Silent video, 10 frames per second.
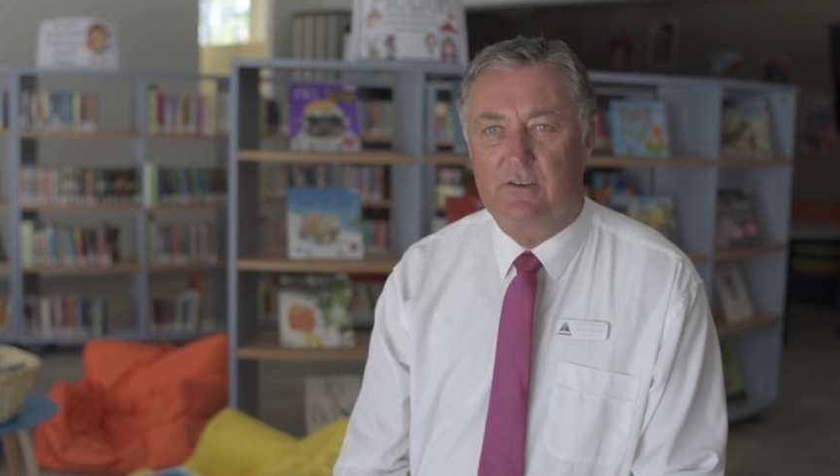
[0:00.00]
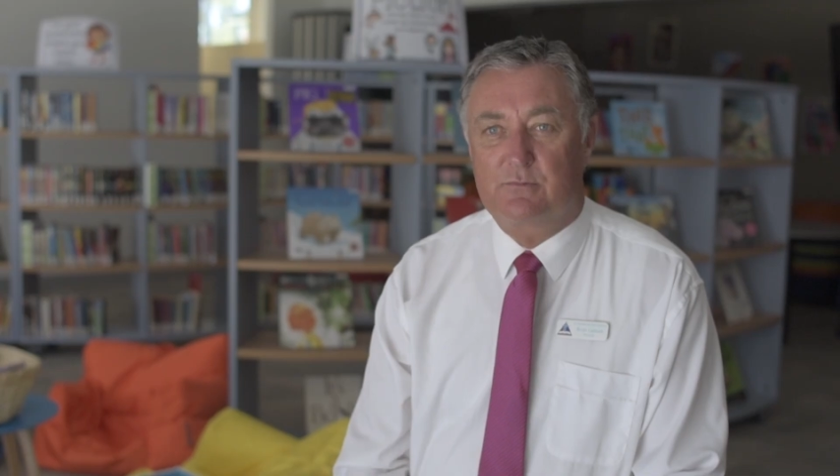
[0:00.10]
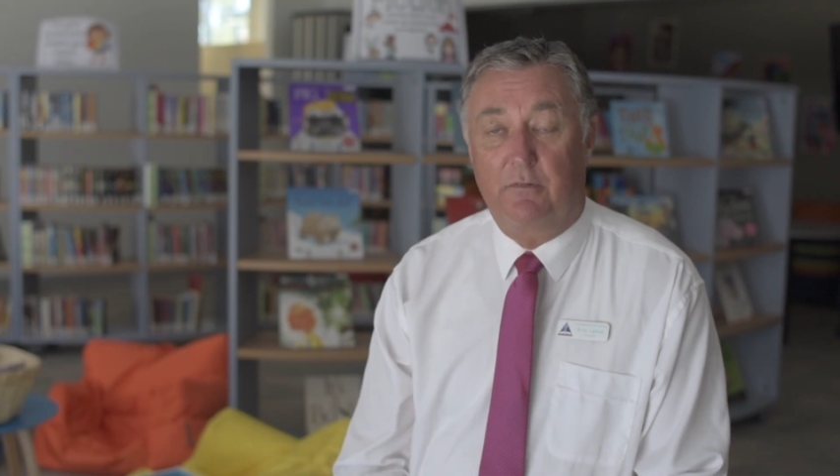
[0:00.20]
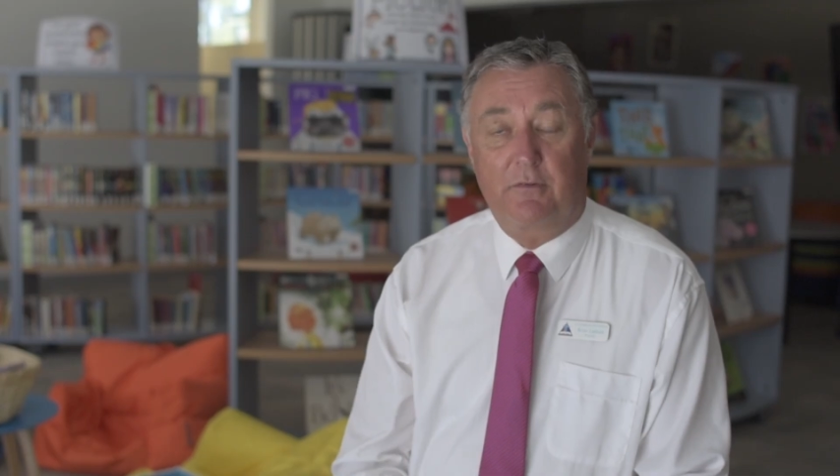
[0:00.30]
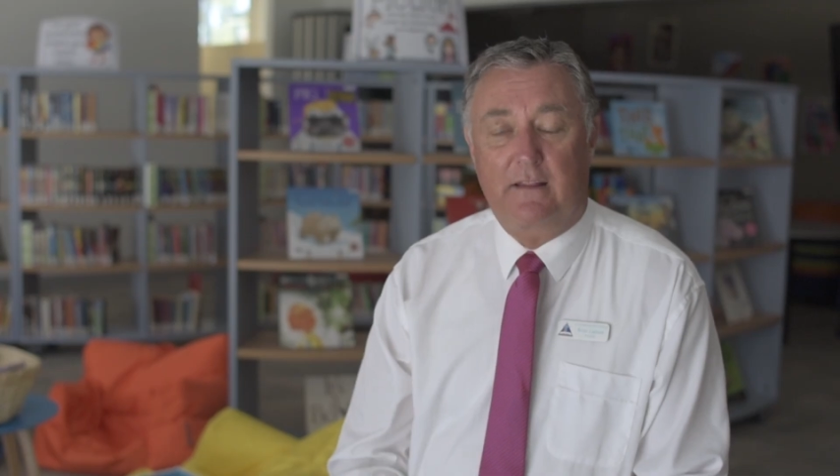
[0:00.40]
it's
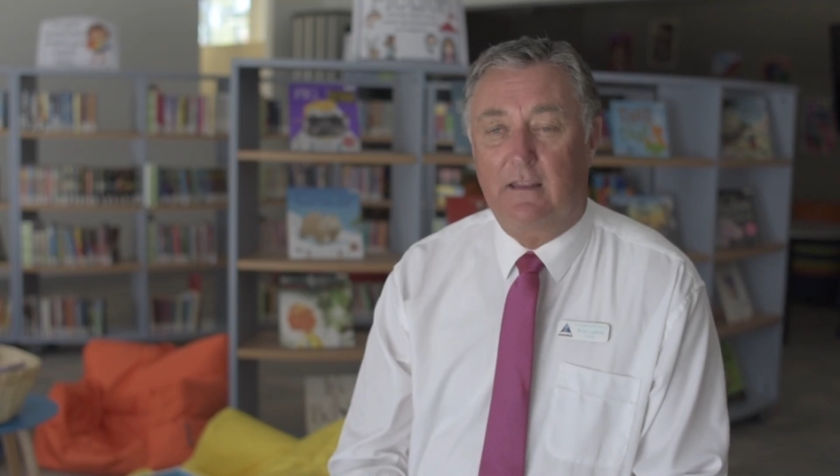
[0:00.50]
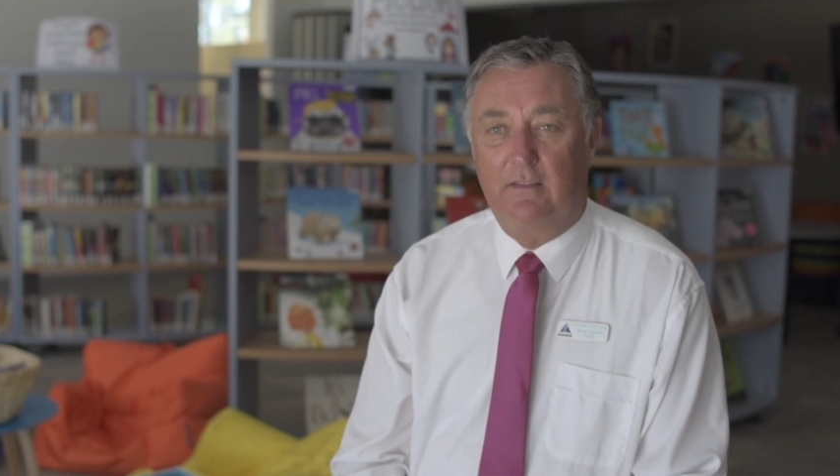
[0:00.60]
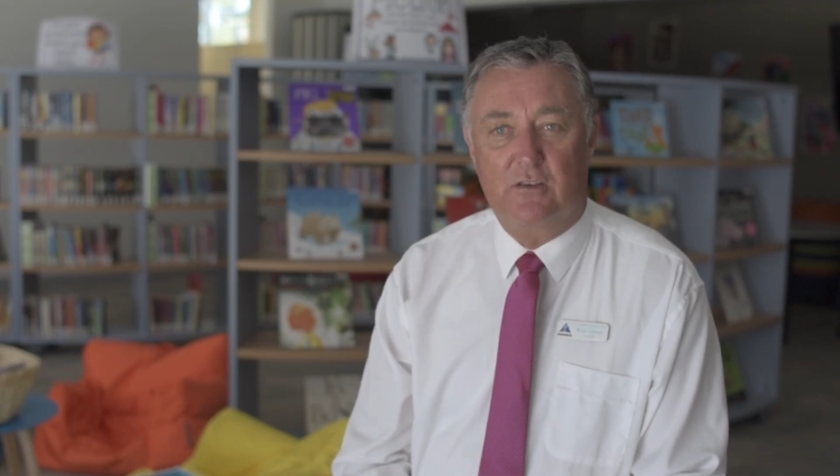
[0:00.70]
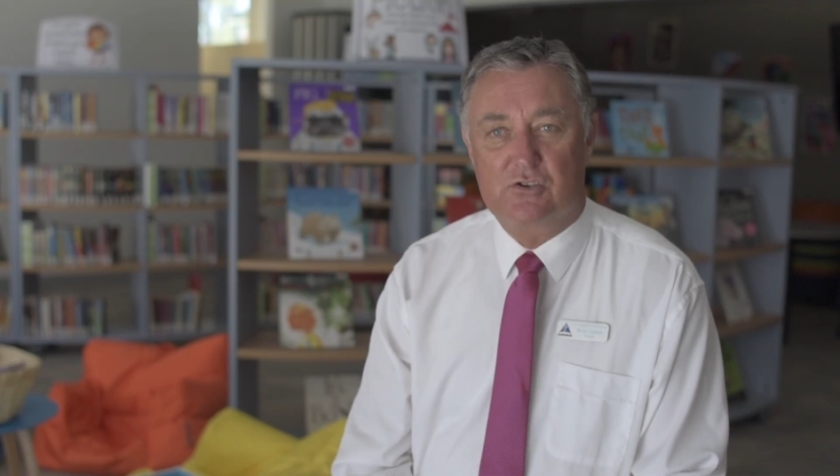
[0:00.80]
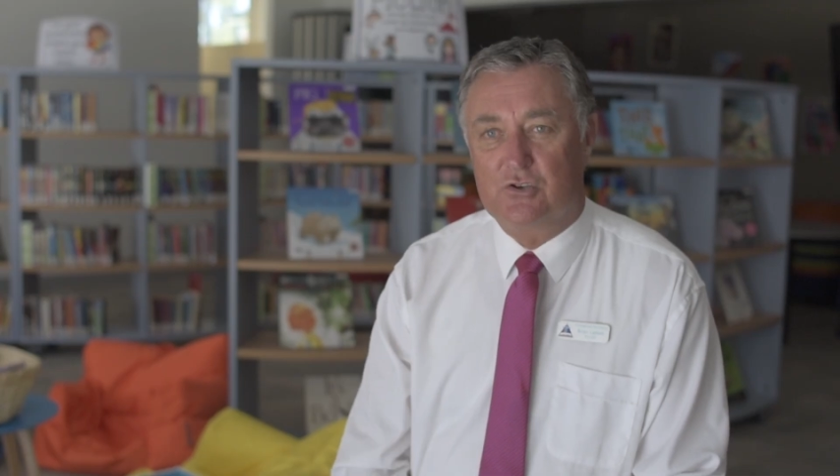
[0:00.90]
reflected
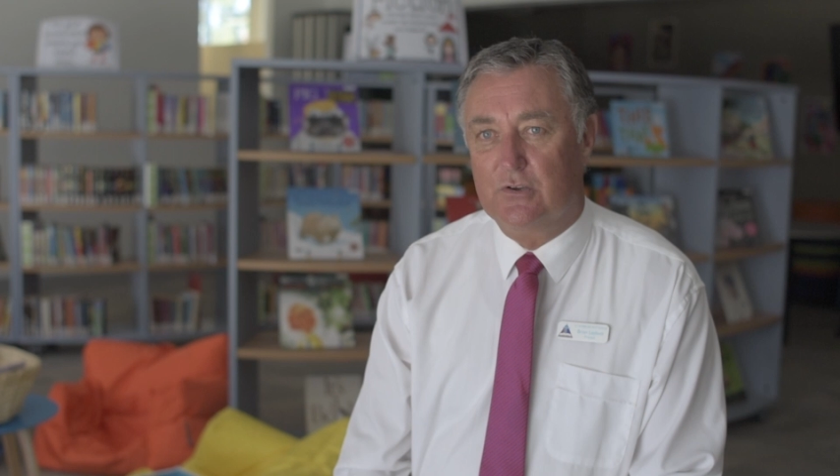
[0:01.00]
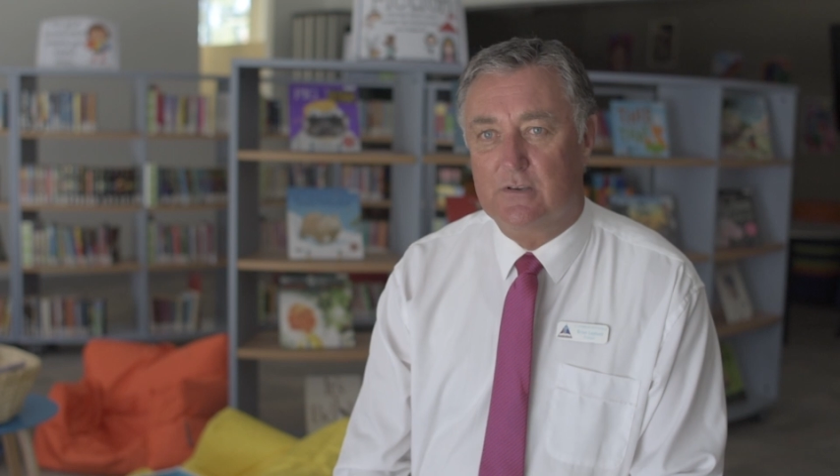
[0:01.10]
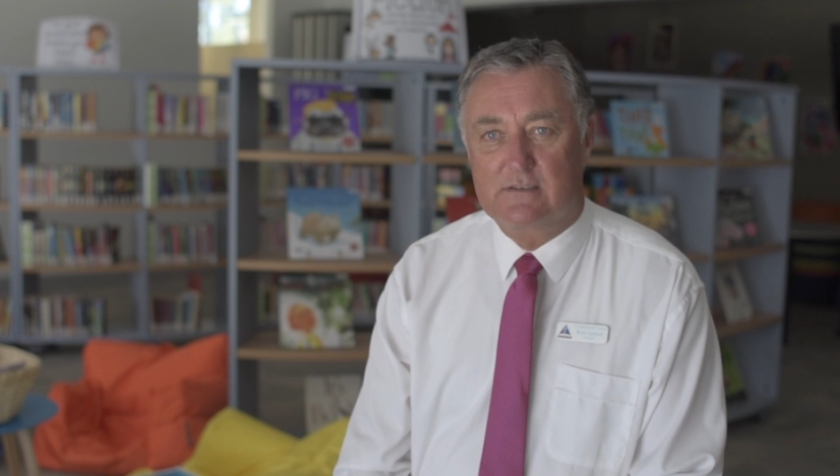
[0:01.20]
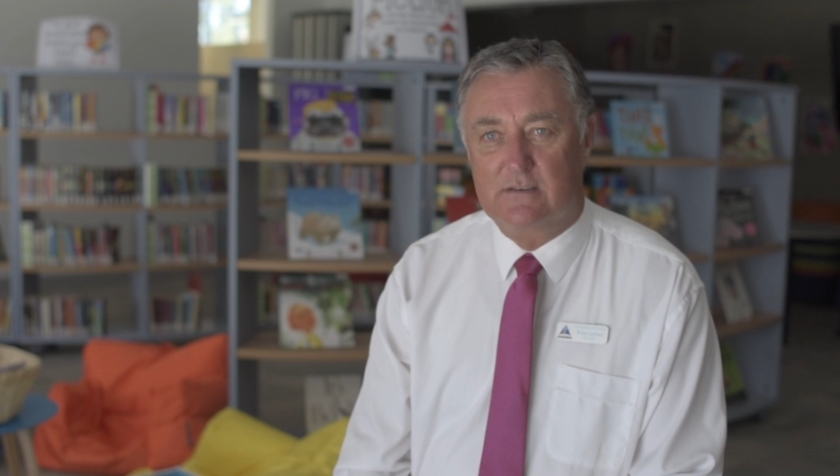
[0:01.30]
in the students.